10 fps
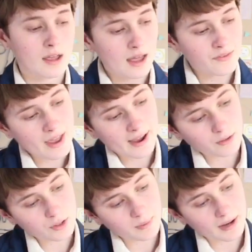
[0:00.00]
and
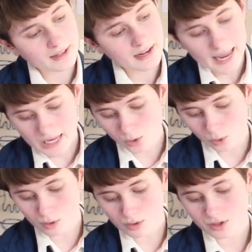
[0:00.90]
now you play an A
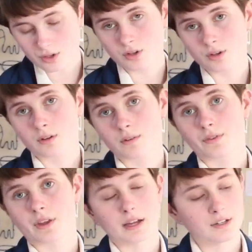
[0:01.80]
chord
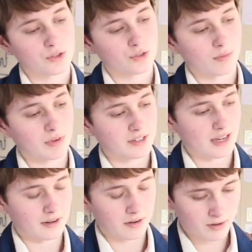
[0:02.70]
and you strum it
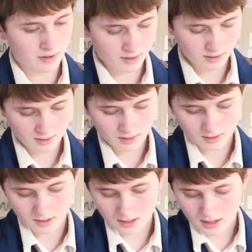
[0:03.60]
down,
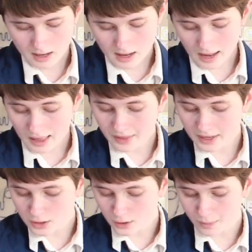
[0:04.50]
and
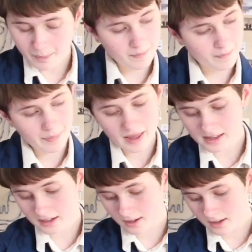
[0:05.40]
then you
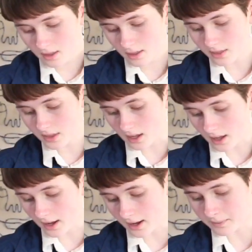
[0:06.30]
pick the